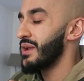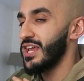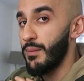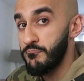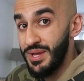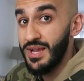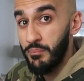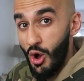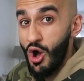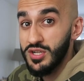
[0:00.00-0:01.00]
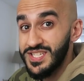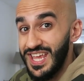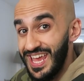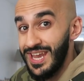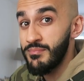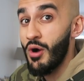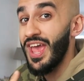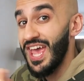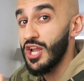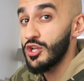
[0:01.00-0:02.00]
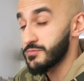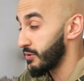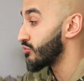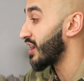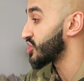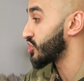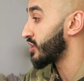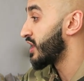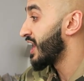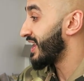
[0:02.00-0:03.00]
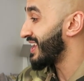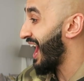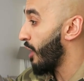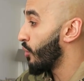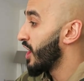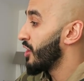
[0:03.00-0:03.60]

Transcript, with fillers: played a big part in my hair loss progression. Now,